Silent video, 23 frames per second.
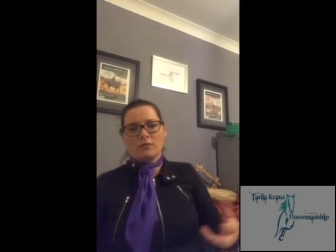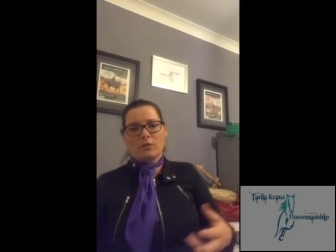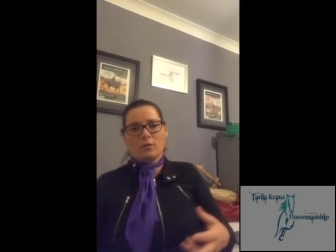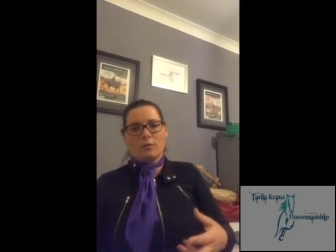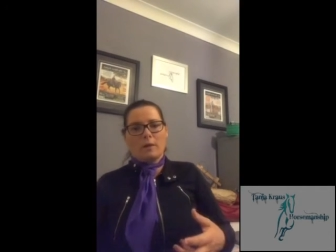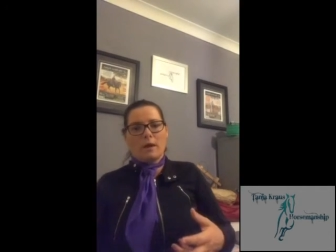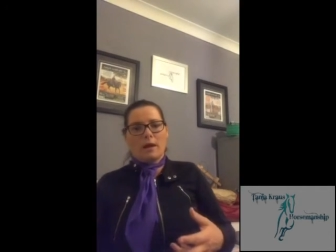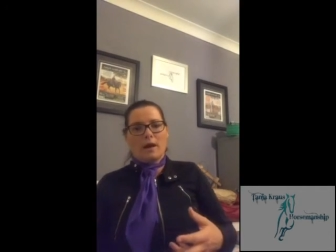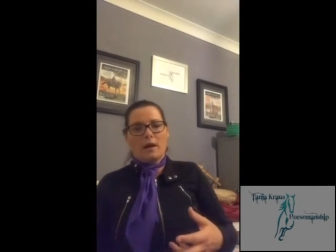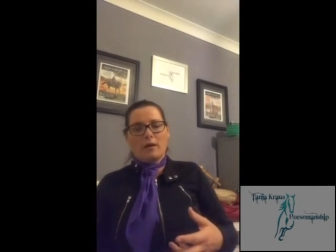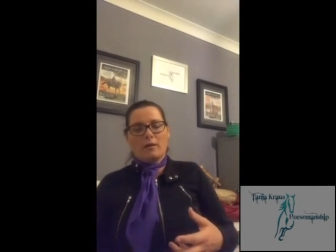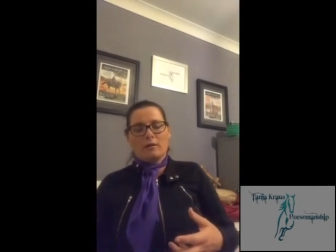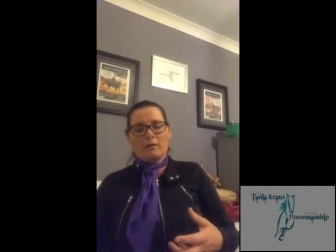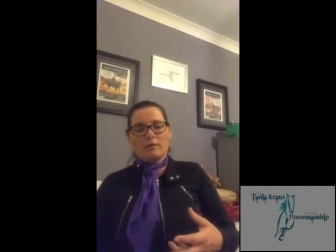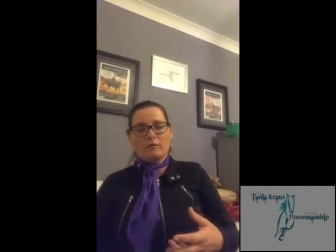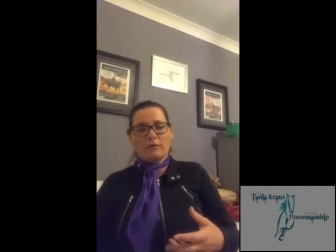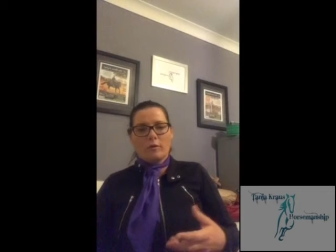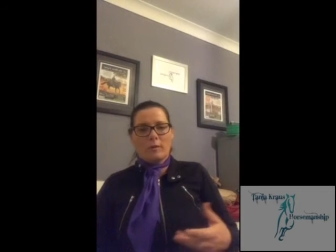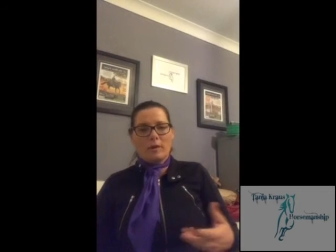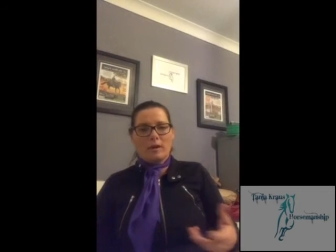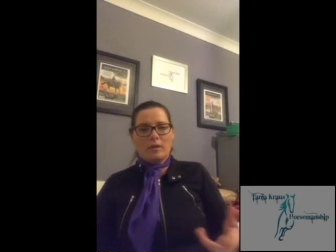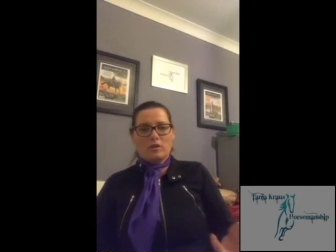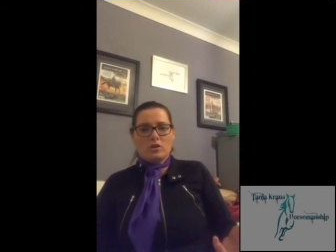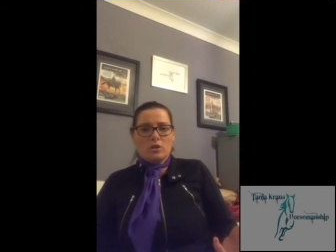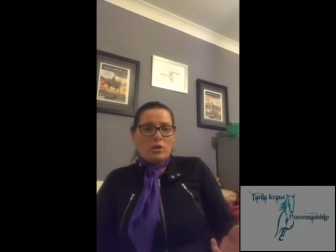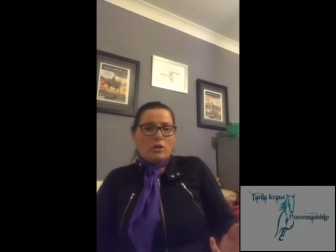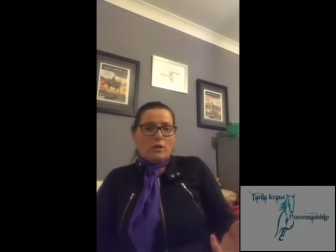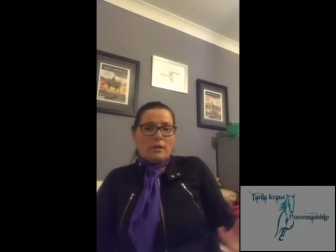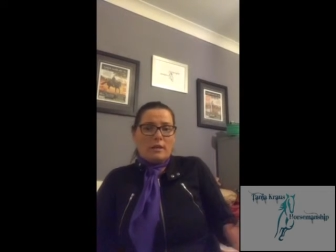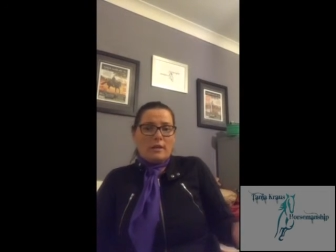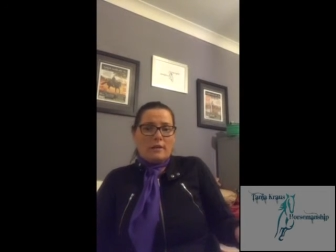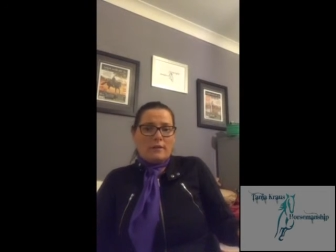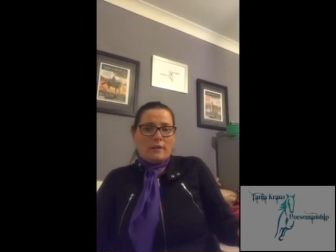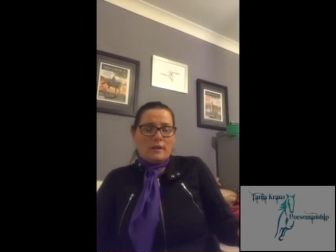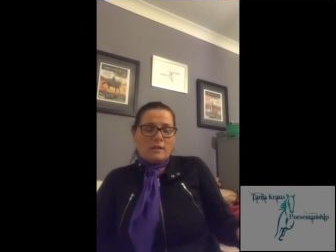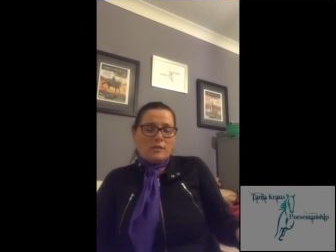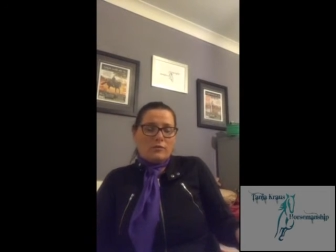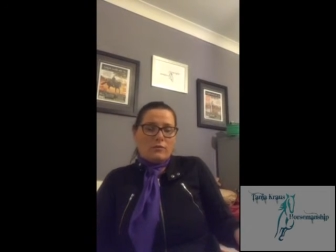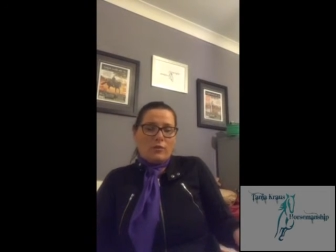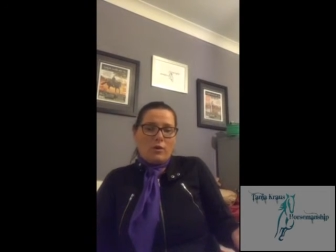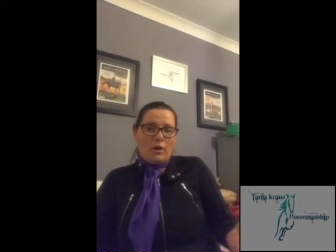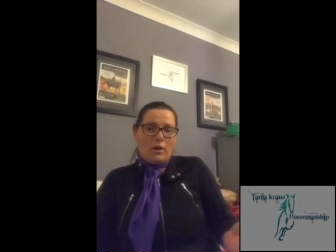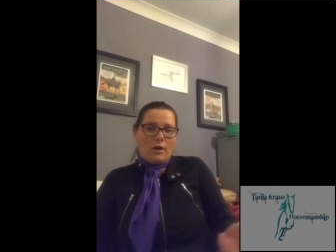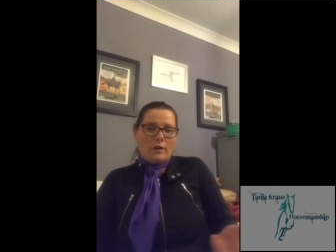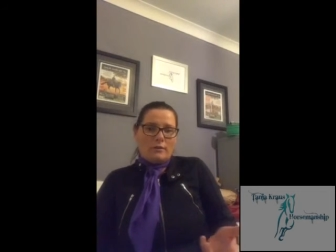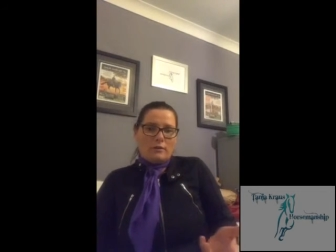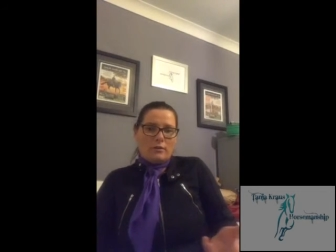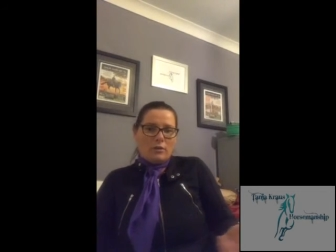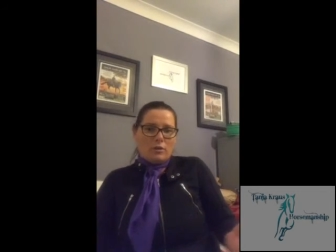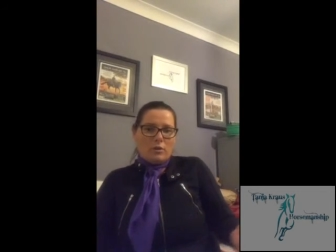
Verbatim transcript: from our journey, and that's fine.